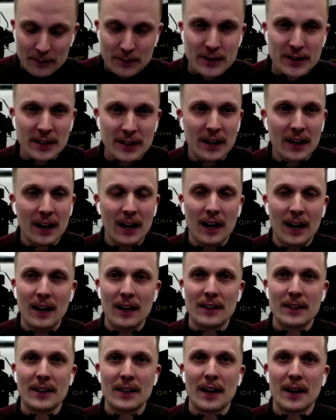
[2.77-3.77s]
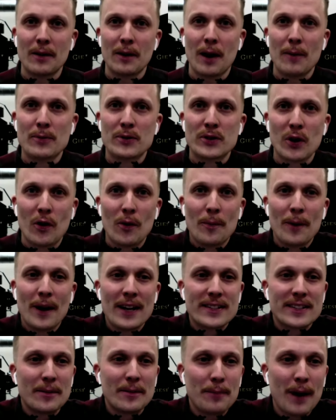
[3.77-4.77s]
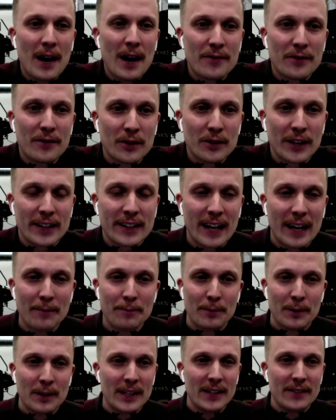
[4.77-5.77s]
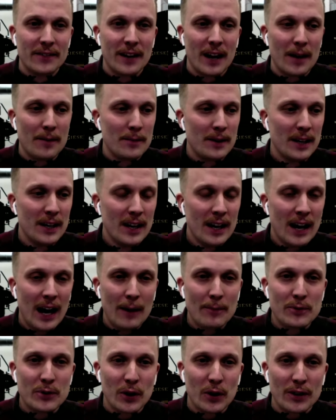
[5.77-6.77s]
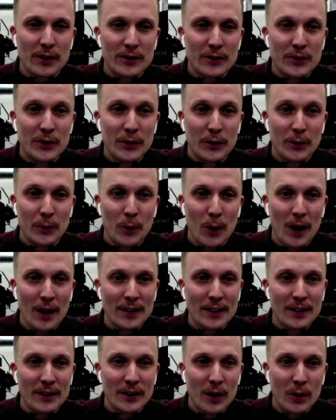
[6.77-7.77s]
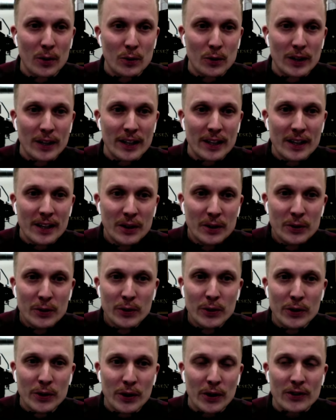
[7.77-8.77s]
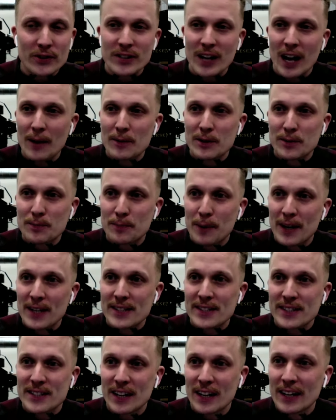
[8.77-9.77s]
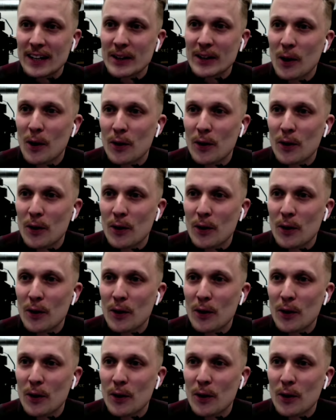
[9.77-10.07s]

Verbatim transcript: I'm I, uh, I'm so amazed I'm baffled. I can't believe I'm I'm talking to the one and only New York Times best-selling